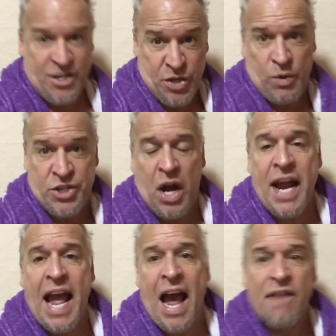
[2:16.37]
which I
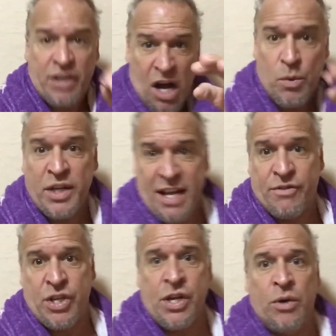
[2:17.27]
have and I will give to
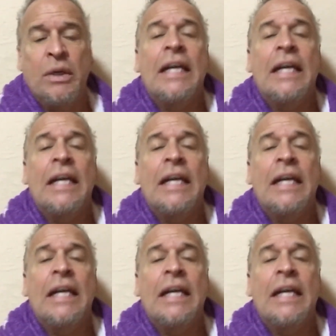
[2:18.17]
you,